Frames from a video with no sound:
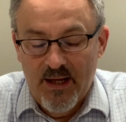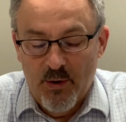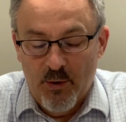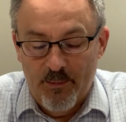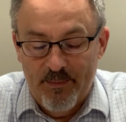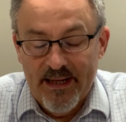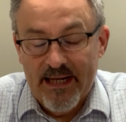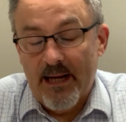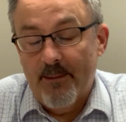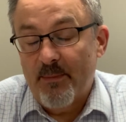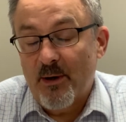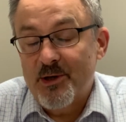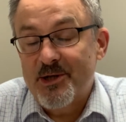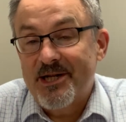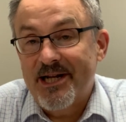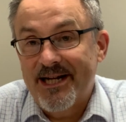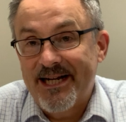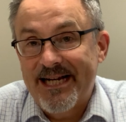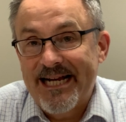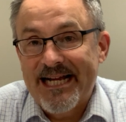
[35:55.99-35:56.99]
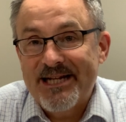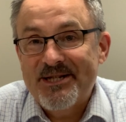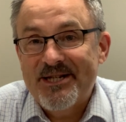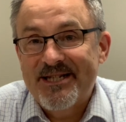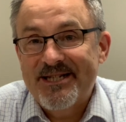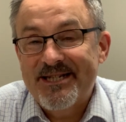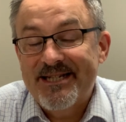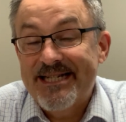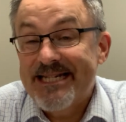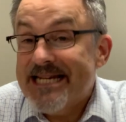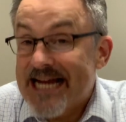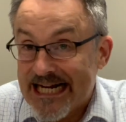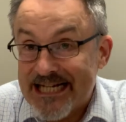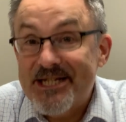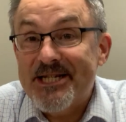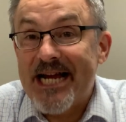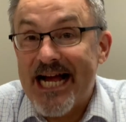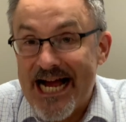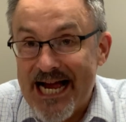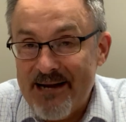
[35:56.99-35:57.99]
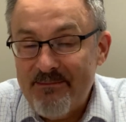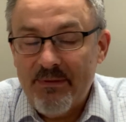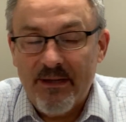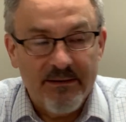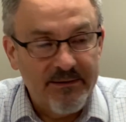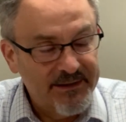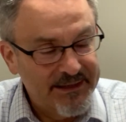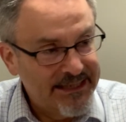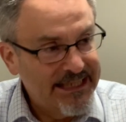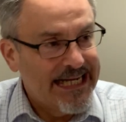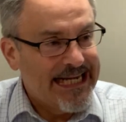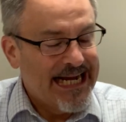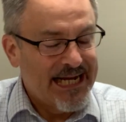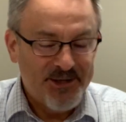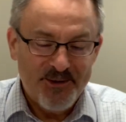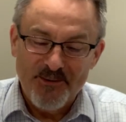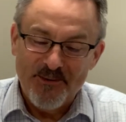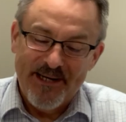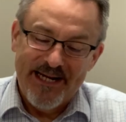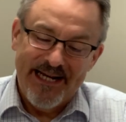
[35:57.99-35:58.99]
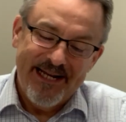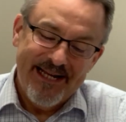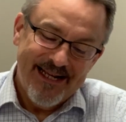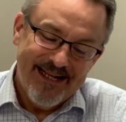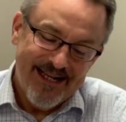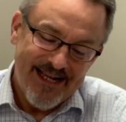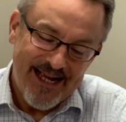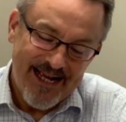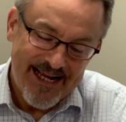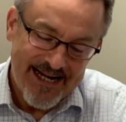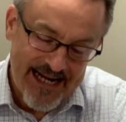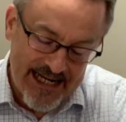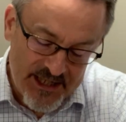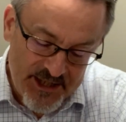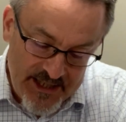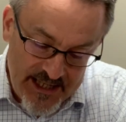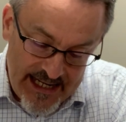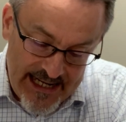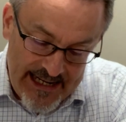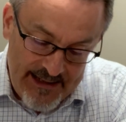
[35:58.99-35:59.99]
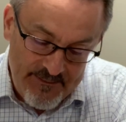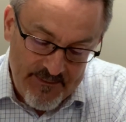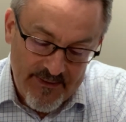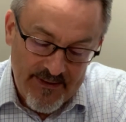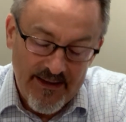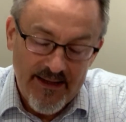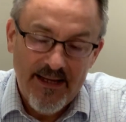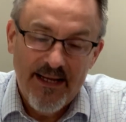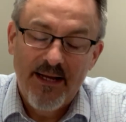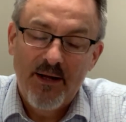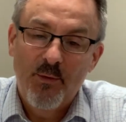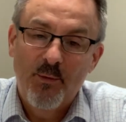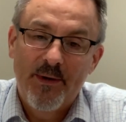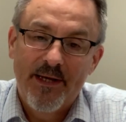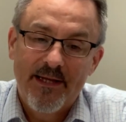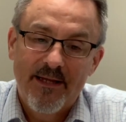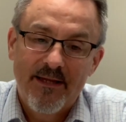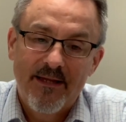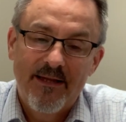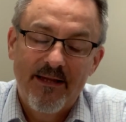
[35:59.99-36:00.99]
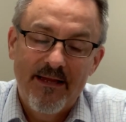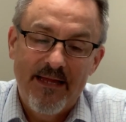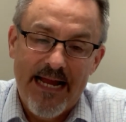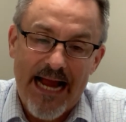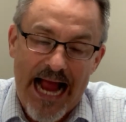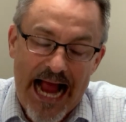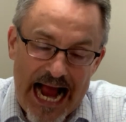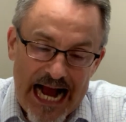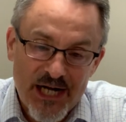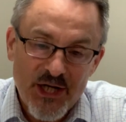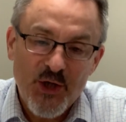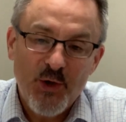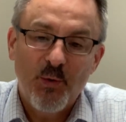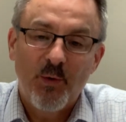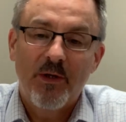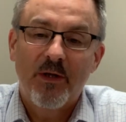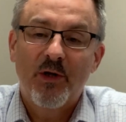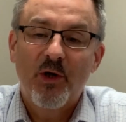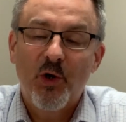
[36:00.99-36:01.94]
We'll pick up our study next time. I was going to say next week. Next time with the actual